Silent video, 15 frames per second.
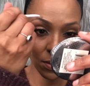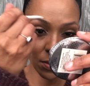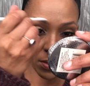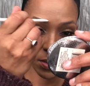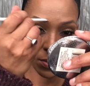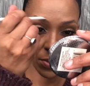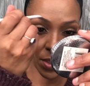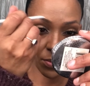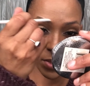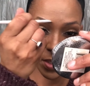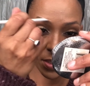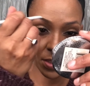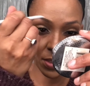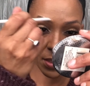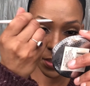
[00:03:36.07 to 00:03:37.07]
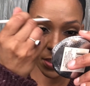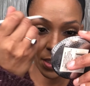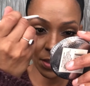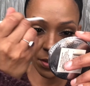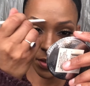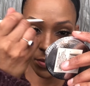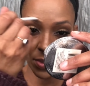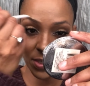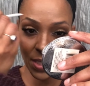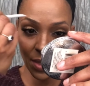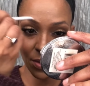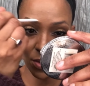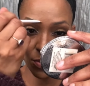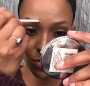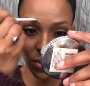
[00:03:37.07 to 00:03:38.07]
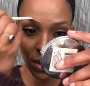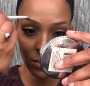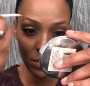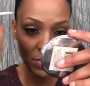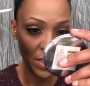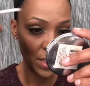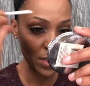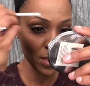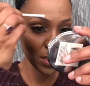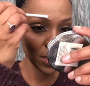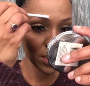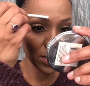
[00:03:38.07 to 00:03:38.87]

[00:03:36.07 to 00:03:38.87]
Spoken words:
Also, what I wanted to tell you is that you probably